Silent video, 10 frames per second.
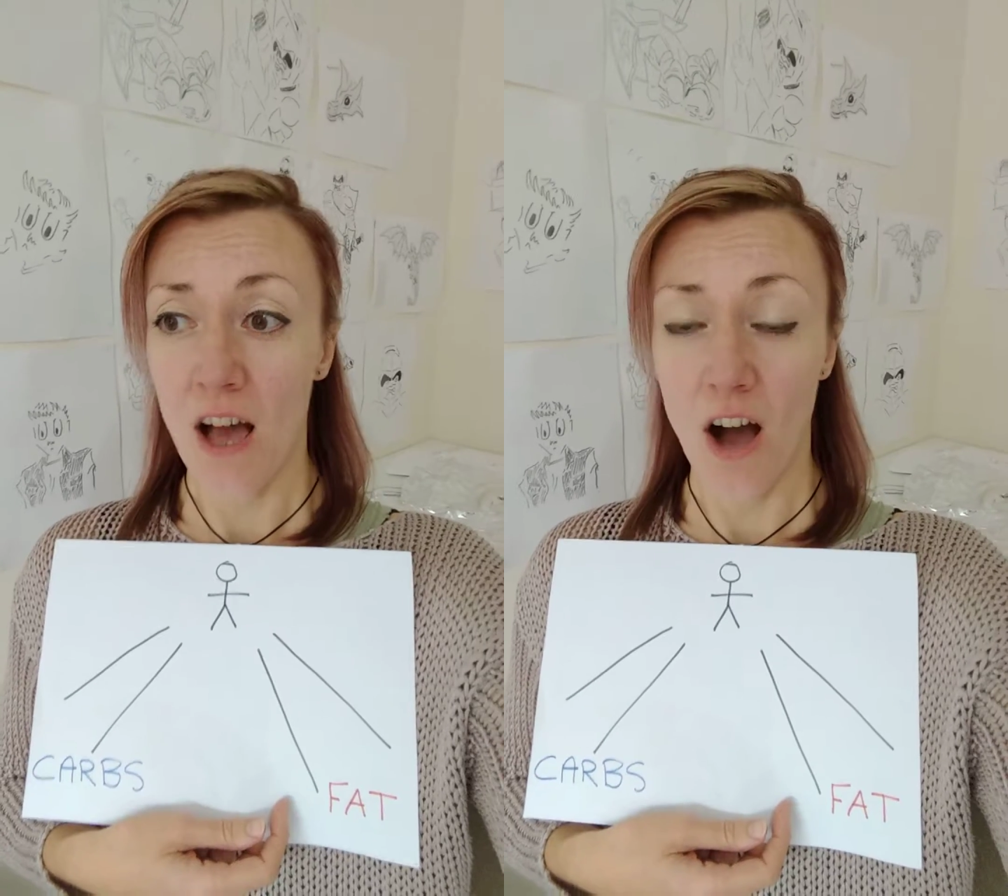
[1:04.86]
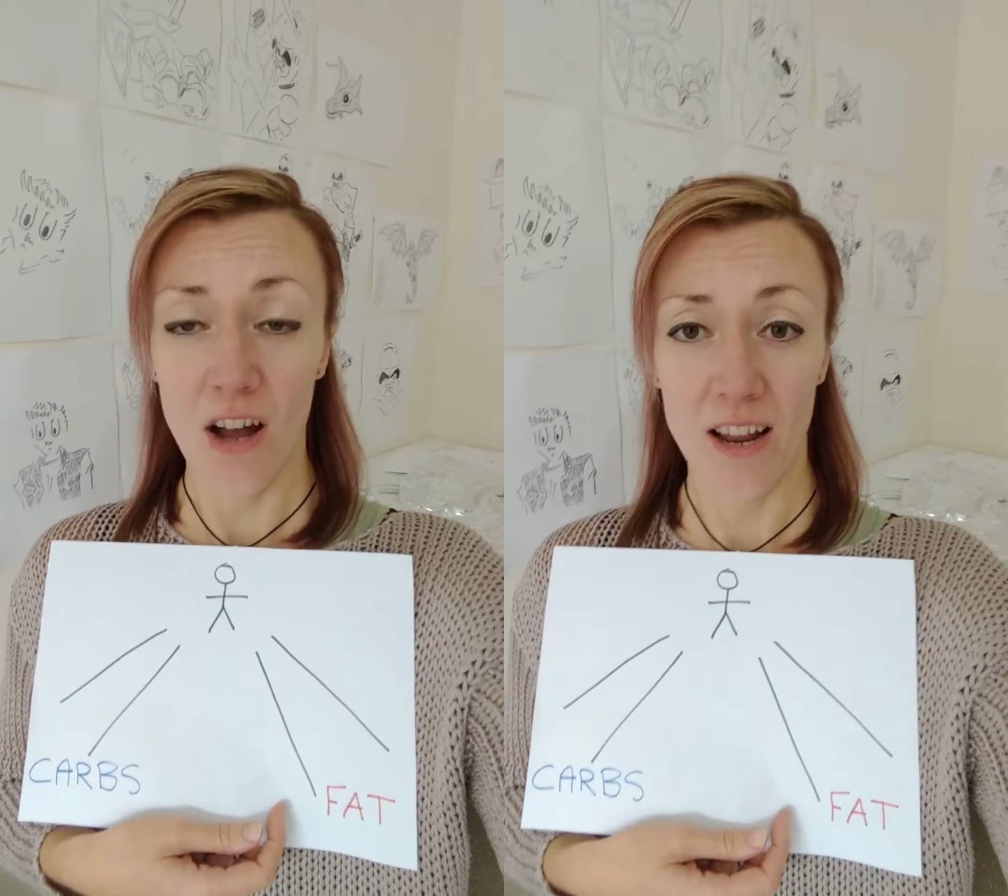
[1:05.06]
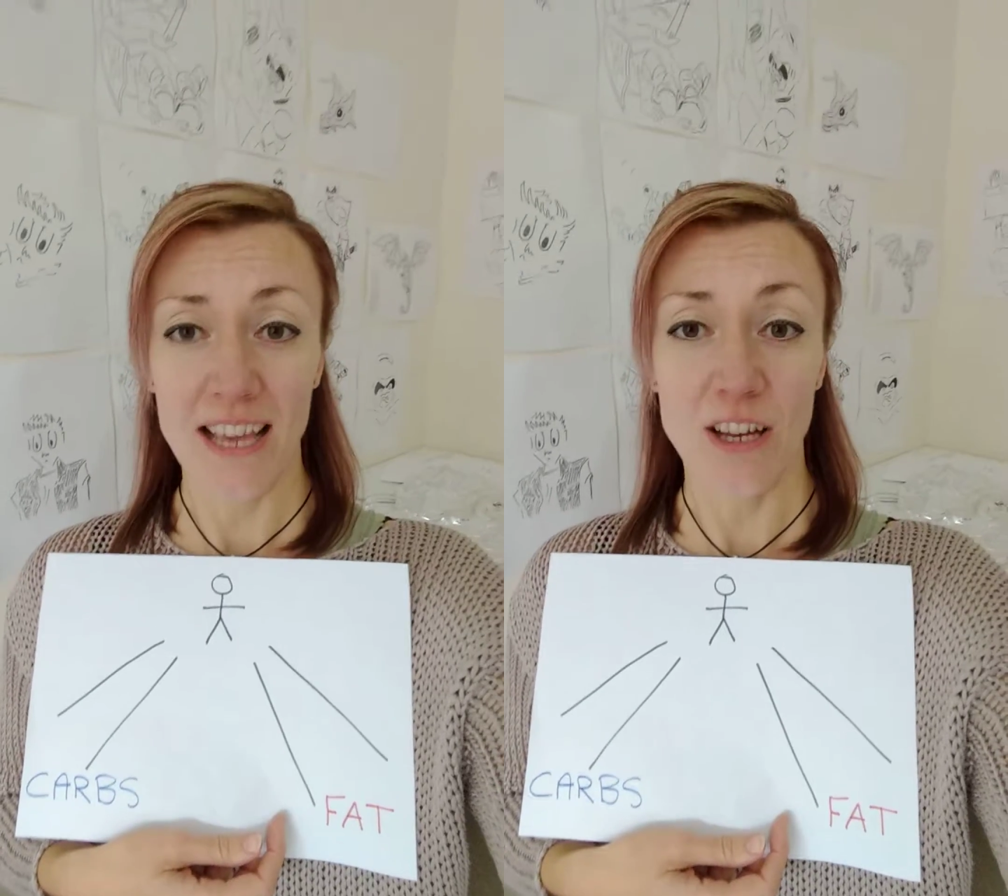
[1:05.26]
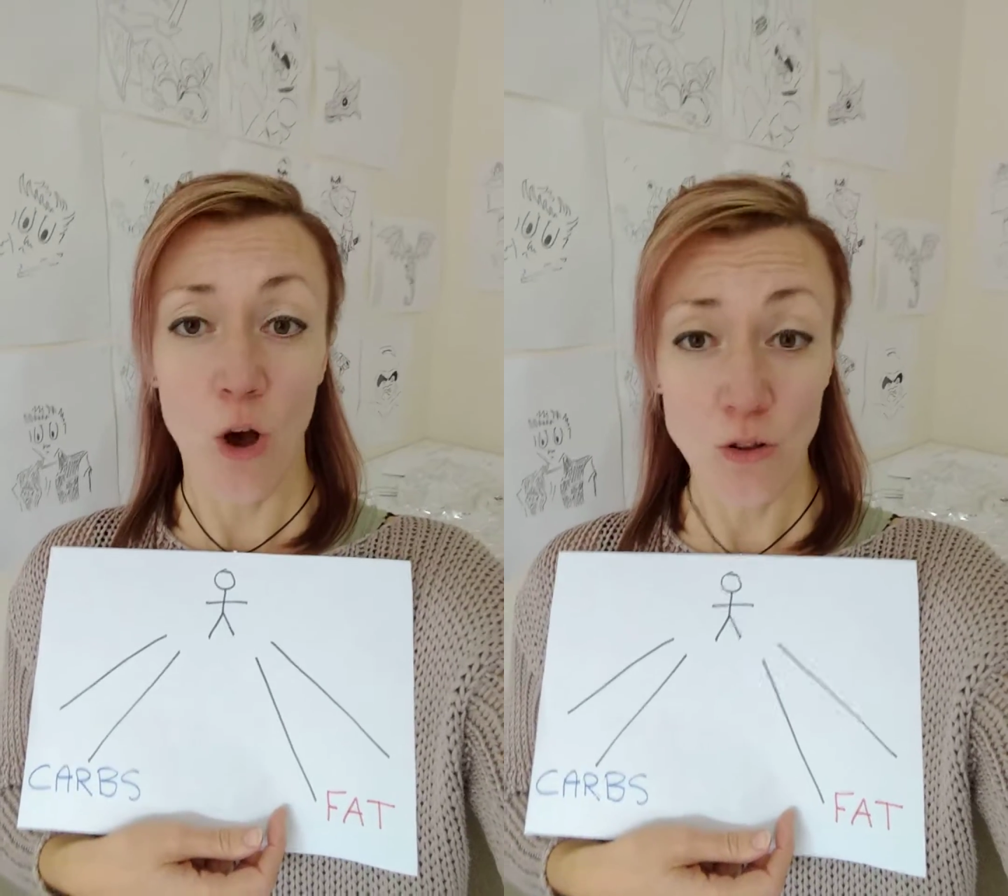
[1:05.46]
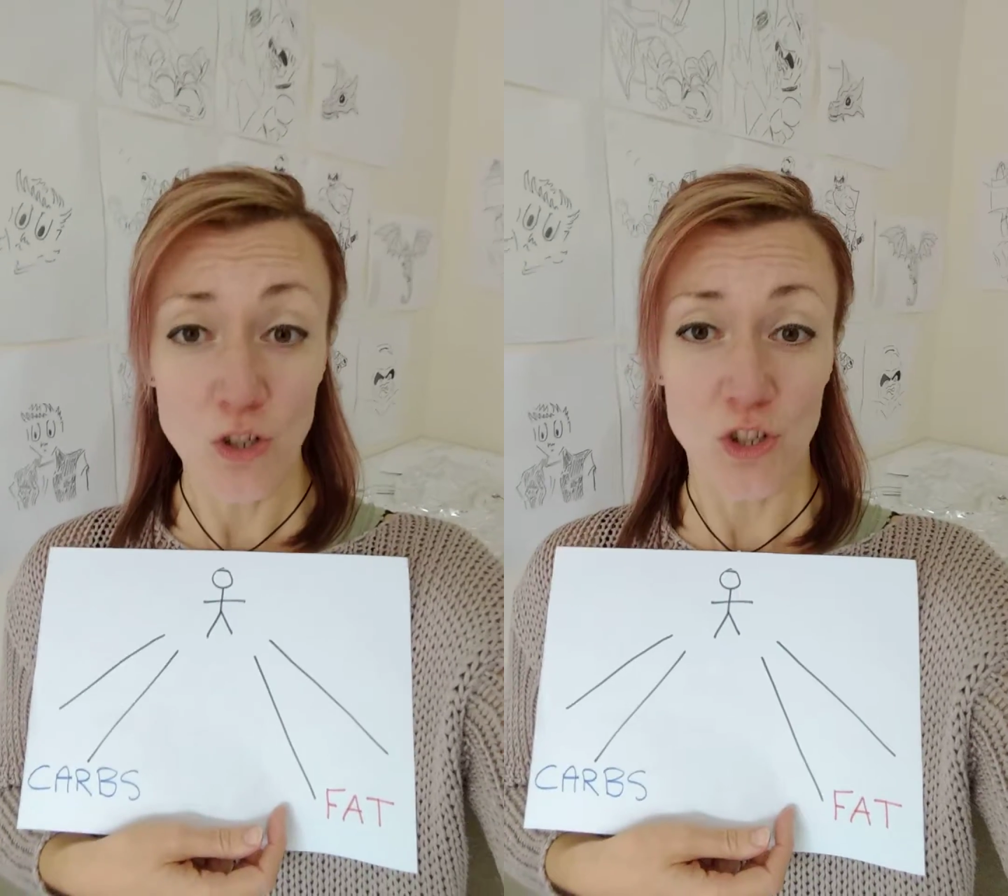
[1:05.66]
are like
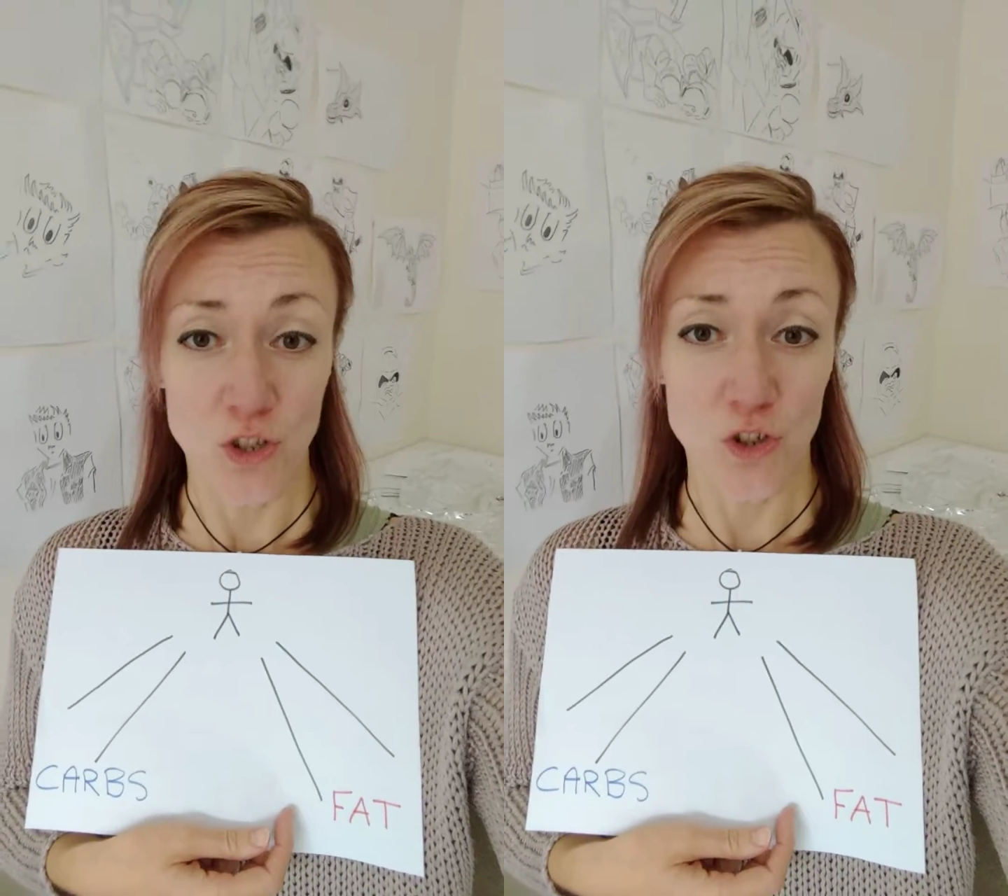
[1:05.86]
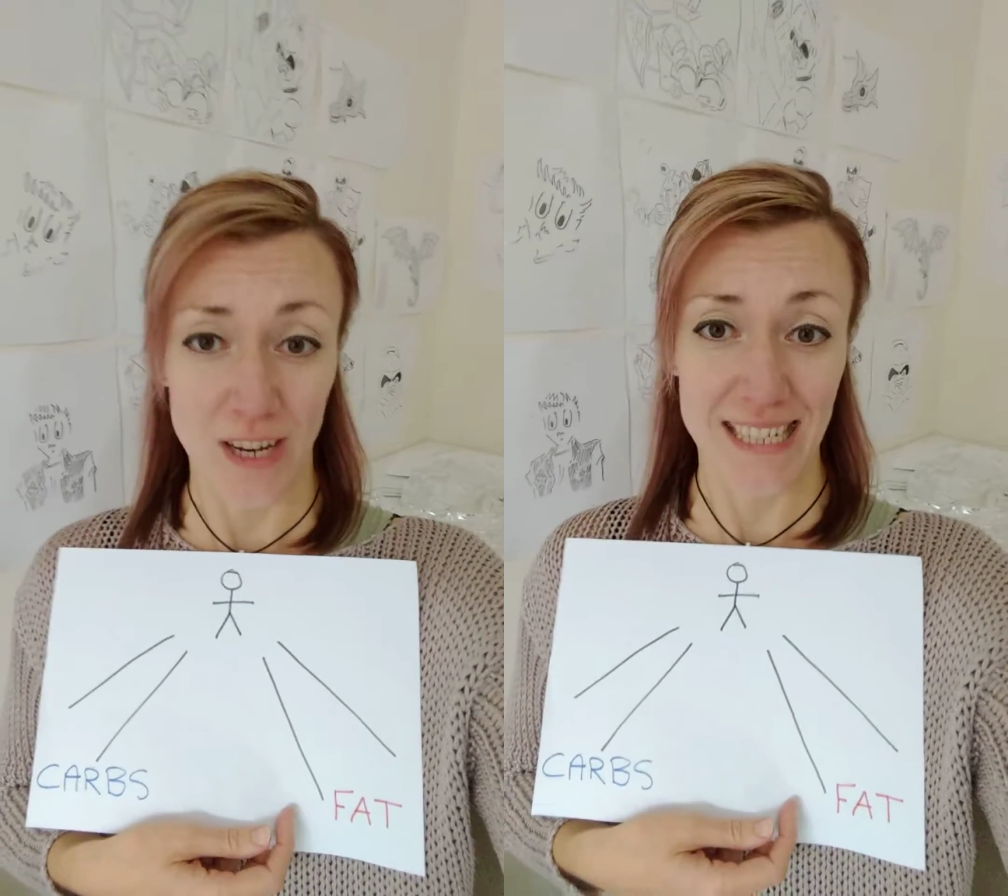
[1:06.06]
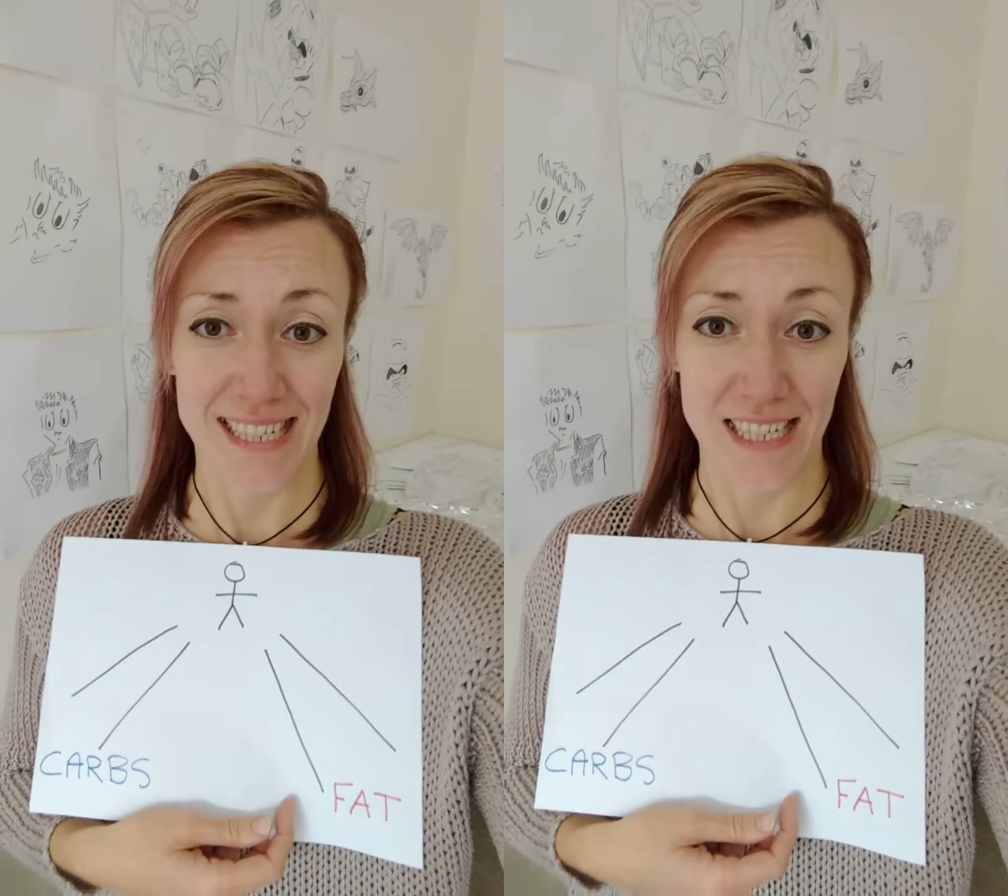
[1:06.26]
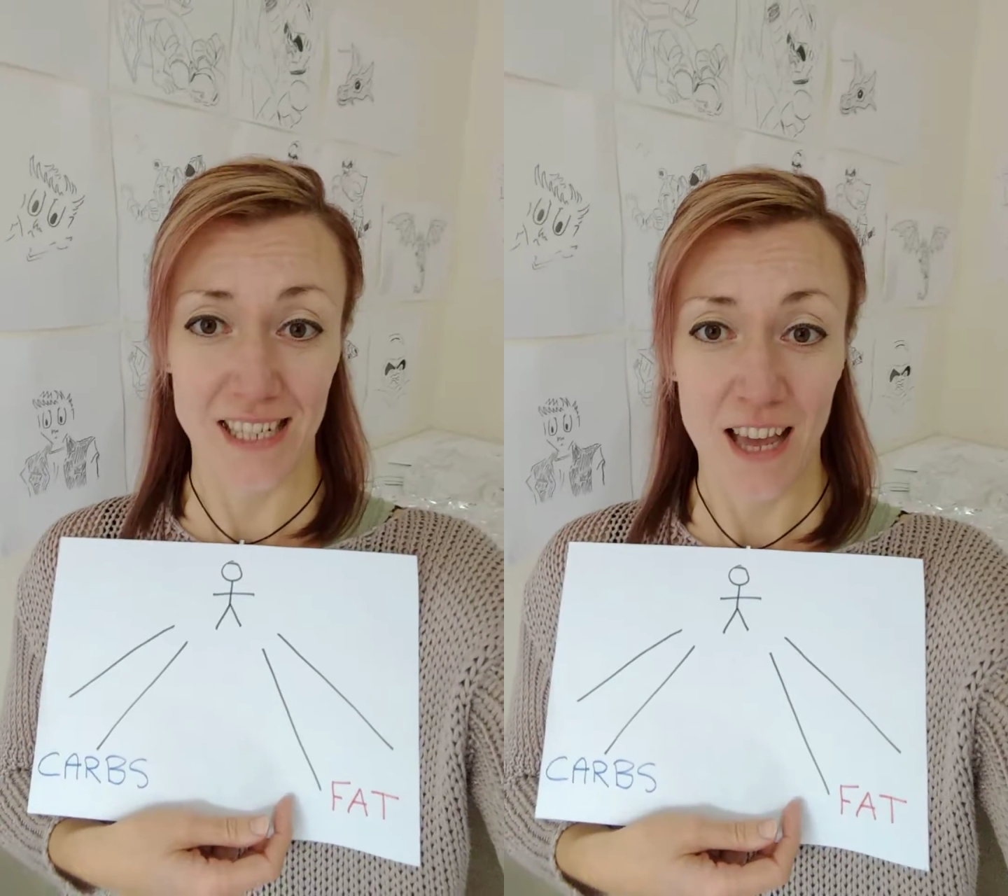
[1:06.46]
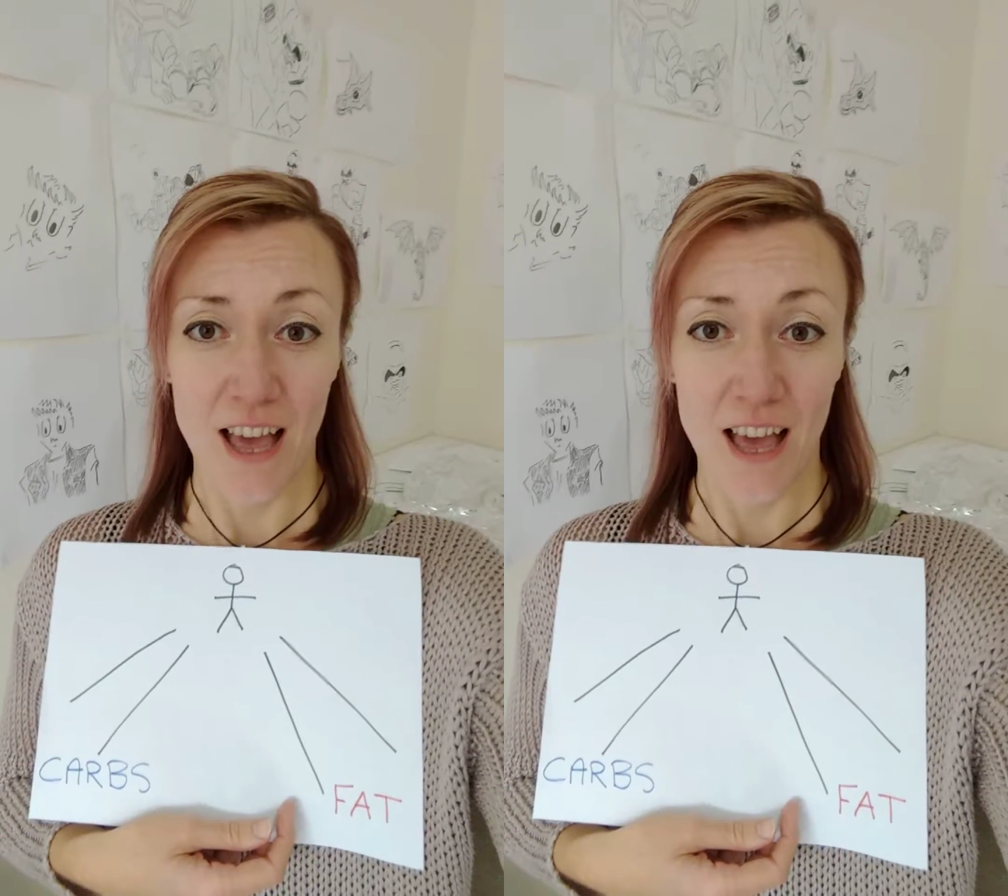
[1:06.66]
concentrated